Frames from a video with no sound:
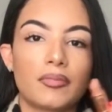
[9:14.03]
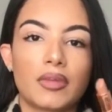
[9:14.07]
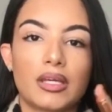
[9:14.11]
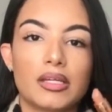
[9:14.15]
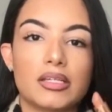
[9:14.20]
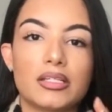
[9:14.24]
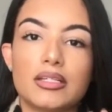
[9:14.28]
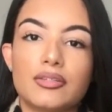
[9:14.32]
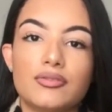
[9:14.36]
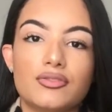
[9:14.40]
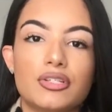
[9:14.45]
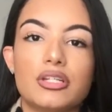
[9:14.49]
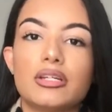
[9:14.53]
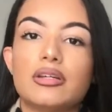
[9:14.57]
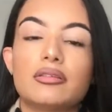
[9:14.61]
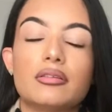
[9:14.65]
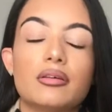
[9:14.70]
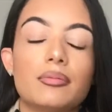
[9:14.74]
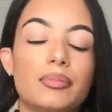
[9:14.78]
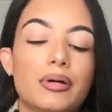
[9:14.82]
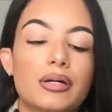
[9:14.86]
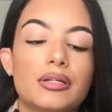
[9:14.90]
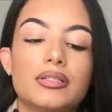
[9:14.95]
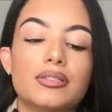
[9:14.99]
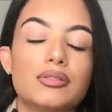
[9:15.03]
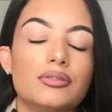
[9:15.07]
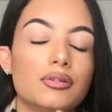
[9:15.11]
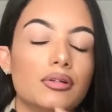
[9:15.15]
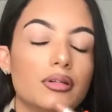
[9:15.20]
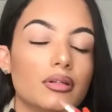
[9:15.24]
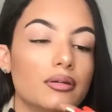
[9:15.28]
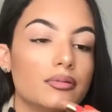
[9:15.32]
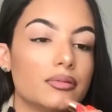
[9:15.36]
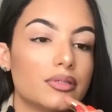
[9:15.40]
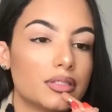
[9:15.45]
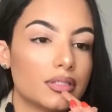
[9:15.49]
It's literally the best
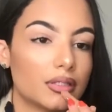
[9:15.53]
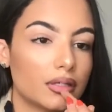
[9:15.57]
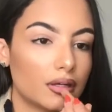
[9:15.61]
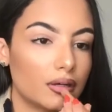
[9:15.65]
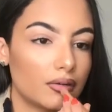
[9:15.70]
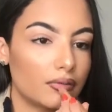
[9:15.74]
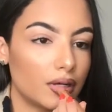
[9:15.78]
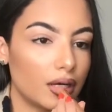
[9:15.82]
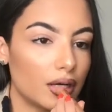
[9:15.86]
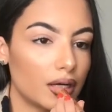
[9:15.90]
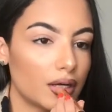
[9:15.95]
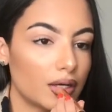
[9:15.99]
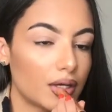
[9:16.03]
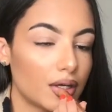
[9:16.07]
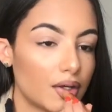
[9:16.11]
nude lipstick ever.